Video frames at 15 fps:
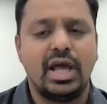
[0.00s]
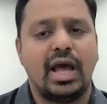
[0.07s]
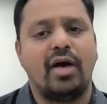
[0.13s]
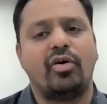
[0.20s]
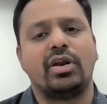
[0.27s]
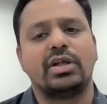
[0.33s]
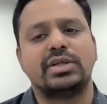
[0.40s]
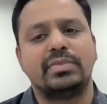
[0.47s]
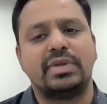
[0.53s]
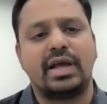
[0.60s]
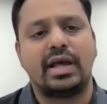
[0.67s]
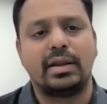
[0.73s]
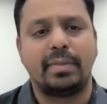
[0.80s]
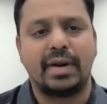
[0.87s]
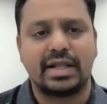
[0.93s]
or something
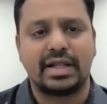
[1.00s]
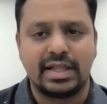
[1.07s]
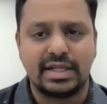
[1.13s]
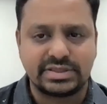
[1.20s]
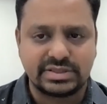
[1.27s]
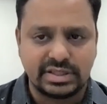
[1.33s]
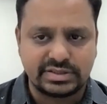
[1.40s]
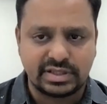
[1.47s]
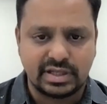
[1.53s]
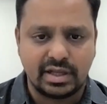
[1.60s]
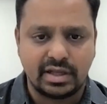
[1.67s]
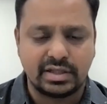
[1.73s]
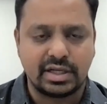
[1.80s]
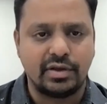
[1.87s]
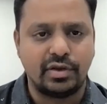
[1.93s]
kind of breathlessness
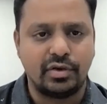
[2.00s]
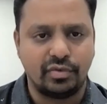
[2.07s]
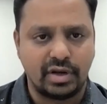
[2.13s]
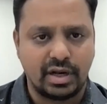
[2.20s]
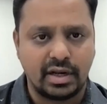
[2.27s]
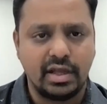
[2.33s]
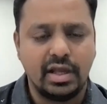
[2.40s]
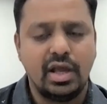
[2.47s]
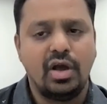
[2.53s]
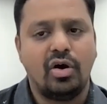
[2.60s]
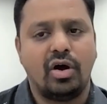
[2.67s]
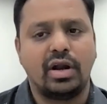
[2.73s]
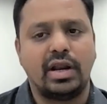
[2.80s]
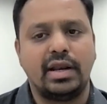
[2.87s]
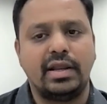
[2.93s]

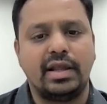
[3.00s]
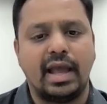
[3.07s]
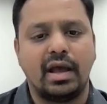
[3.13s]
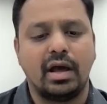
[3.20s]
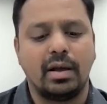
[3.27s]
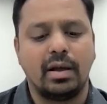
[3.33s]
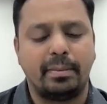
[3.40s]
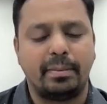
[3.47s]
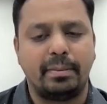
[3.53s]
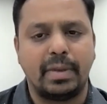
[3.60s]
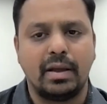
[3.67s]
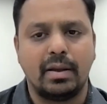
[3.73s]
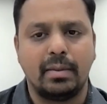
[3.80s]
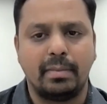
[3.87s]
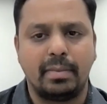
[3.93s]
on any
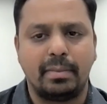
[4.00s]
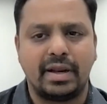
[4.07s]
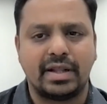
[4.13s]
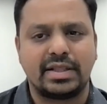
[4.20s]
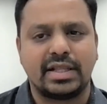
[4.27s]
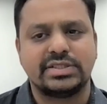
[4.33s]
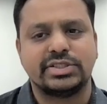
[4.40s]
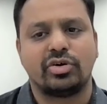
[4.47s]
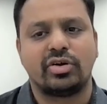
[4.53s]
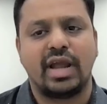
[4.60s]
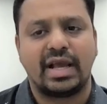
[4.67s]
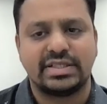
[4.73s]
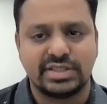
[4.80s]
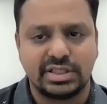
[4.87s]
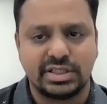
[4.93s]
breathlessness on
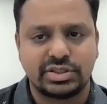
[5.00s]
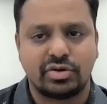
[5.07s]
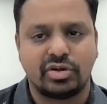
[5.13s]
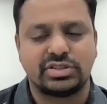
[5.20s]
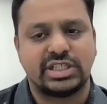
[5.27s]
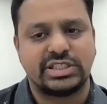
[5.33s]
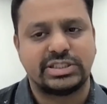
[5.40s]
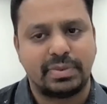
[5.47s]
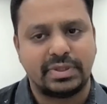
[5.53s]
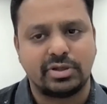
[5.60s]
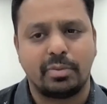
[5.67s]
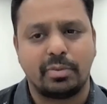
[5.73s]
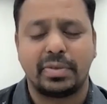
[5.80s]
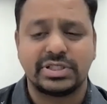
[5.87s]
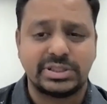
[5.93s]
exertion or chest pain
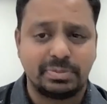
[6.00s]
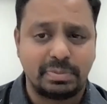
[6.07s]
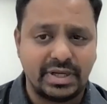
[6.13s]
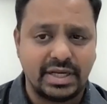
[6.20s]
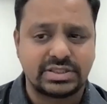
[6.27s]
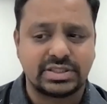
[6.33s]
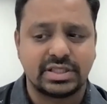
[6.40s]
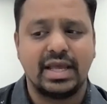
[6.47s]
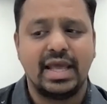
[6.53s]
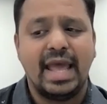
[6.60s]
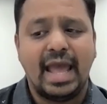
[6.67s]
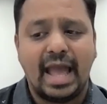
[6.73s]
or perspiration,